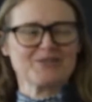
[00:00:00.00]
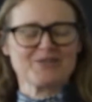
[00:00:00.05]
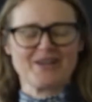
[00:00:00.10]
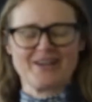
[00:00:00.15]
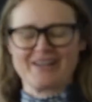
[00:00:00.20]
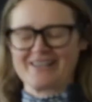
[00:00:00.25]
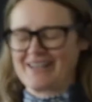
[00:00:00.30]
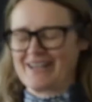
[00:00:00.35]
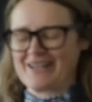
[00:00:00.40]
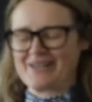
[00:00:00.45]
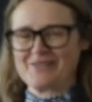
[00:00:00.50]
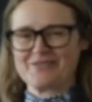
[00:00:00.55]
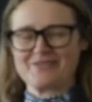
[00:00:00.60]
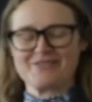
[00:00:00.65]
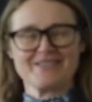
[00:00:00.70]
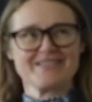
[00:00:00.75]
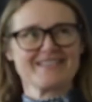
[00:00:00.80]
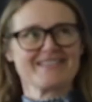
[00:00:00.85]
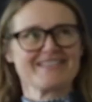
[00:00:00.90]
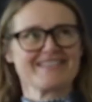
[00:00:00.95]
I
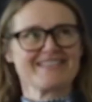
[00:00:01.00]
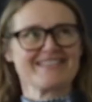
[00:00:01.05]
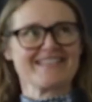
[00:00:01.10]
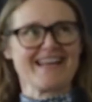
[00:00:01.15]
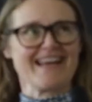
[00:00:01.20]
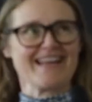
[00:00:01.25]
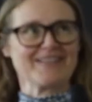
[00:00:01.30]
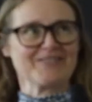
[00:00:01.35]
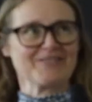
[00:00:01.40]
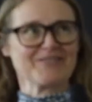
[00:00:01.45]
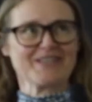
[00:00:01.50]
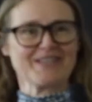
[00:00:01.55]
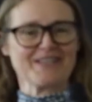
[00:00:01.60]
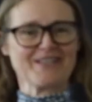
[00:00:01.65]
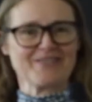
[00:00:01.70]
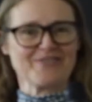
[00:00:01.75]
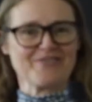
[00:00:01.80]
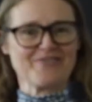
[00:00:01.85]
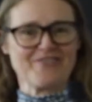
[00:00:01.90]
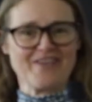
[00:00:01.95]
couldn't stand looking at
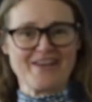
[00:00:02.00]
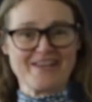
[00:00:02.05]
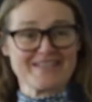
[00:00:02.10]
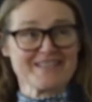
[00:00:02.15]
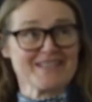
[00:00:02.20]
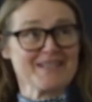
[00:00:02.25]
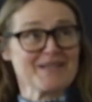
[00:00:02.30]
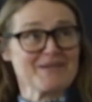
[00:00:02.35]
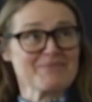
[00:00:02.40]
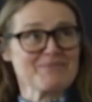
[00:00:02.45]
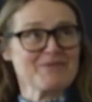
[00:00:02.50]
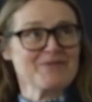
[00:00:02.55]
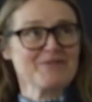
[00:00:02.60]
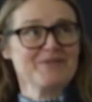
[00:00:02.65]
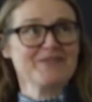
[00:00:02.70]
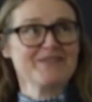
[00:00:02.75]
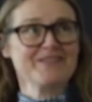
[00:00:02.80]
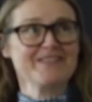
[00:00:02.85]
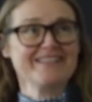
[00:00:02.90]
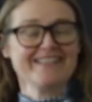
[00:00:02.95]
your face
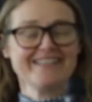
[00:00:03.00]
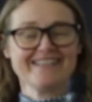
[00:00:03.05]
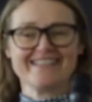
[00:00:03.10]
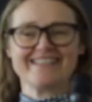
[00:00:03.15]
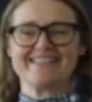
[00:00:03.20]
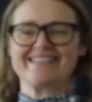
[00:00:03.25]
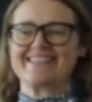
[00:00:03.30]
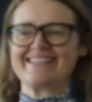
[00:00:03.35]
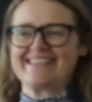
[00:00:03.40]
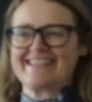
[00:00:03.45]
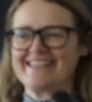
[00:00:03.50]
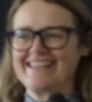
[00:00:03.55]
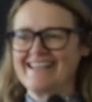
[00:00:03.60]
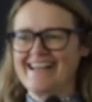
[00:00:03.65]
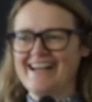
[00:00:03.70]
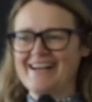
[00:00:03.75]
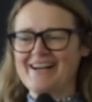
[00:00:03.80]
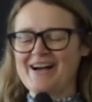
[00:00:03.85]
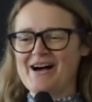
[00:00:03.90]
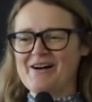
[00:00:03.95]
anymore
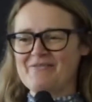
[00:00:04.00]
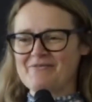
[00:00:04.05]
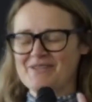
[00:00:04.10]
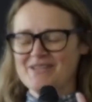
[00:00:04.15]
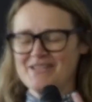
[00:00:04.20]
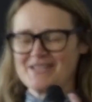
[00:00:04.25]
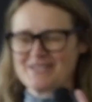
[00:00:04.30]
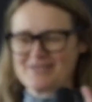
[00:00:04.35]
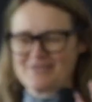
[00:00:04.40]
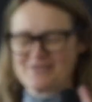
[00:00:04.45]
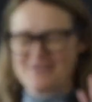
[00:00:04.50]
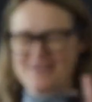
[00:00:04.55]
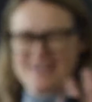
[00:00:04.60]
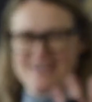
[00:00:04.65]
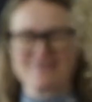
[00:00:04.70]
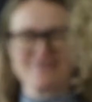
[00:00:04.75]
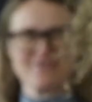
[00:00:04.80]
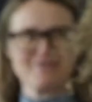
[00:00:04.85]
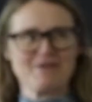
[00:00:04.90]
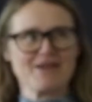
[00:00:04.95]
because of the
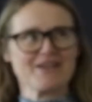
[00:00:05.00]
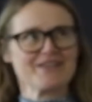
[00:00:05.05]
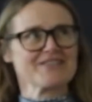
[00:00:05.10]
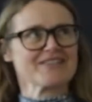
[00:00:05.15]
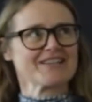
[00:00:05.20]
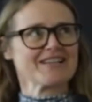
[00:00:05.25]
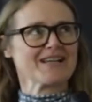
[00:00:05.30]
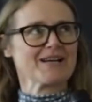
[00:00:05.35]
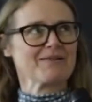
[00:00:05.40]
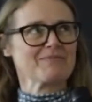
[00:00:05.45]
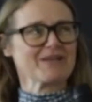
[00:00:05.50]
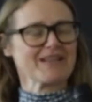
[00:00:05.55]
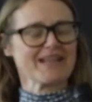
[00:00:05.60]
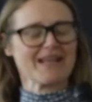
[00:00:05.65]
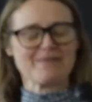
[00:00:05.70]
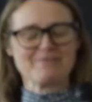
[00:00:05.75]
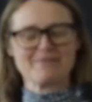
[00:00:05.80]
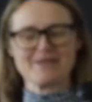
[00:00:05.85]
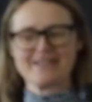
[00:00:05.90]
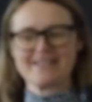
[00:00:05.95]
information coming
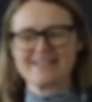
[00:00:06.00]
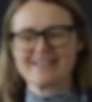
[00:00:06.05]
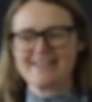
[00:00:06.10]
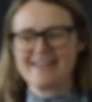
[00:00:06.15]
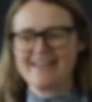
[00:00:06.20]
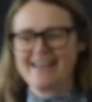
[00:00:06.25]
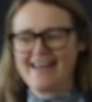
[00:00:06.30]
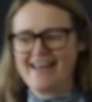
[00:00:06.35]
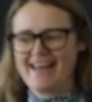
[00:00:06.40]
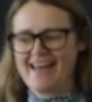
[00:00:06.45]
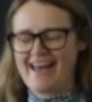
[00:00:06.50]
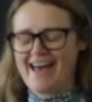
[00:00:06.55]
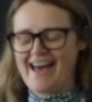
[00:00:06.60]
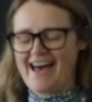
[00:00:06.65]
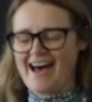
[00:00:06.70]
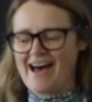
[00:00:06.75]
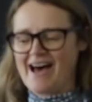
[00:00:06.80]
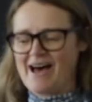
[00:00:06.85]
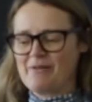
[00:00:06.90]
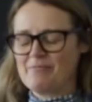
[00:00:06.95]
at me,
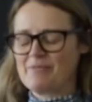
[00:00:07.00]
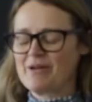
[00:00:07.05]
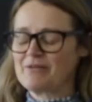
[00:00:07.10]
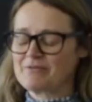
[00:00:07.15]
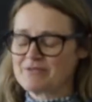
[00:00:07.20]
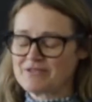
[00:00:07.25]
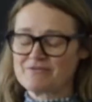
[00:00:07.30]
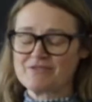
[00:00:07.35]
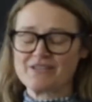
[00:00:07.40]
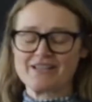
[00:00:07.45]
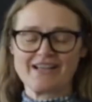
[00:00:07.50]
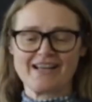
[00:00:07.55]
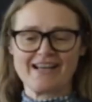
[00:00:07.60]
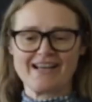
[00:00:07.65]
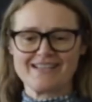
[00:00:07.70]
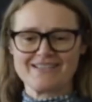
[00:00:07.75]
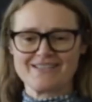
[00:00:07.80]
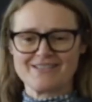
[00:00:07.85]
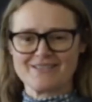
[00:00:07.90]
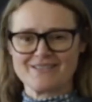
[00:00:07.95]
and it was really
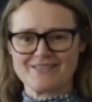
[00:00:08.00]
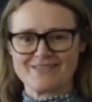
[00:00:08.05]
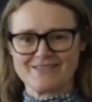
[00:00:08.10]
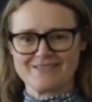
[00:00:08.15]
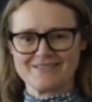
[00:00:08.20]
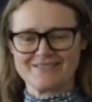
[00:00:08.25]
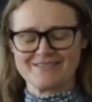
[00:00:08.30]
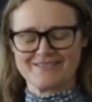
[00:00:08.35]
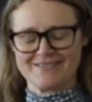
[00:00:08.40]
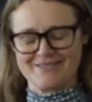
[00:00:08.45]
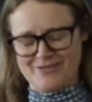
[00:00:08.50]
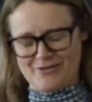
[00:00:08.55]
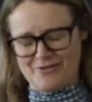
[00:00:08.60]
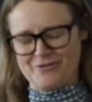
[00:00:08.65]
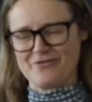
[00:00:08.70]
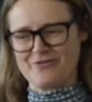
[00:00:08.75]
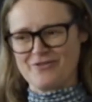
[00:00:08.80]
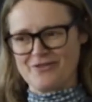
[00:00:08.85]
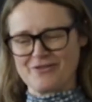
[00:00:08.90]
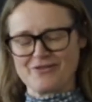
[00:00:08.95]
hard to
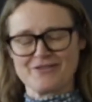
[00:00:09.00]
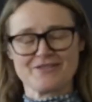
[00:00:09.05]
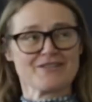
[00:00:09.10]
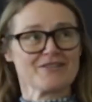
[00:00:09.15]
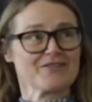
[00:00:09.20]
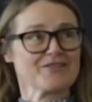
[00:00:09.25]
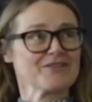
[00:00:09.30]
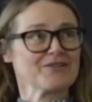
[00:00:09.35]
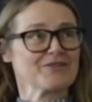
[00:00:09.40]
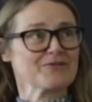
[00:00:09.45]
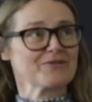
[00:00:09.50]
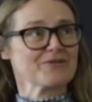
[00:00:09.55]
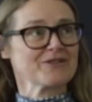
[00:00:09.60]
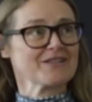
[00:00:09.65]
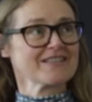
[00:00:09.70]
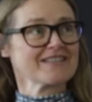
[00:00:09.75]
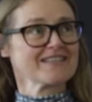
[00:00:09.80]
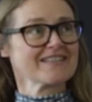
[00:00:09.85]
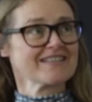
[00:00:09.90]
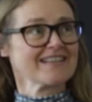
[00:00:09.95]
not focus on the
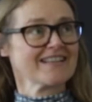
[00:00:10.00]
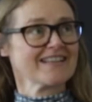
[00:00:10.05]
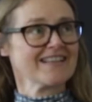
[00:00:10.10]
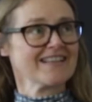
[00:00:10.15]
noise.